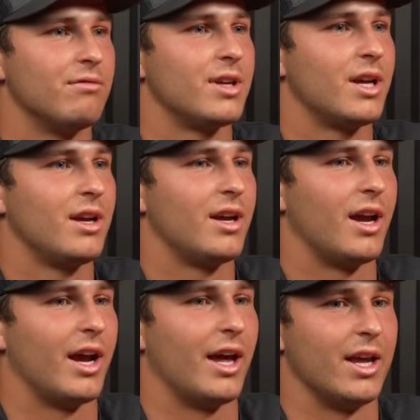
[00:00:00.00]

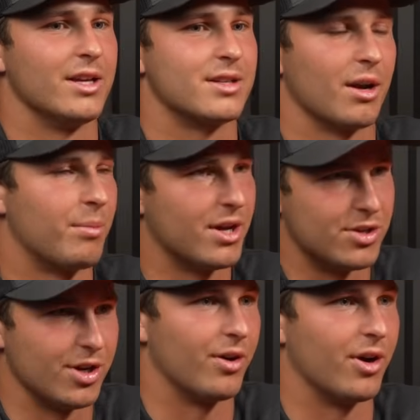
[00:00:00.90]
and he's going to be a
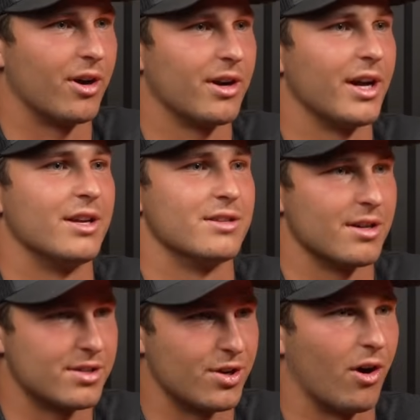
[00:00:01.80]
junior, and he's going to
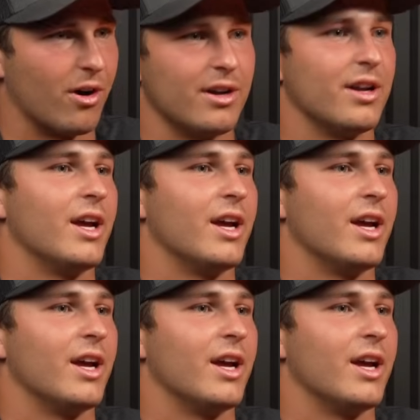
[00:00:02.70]
start,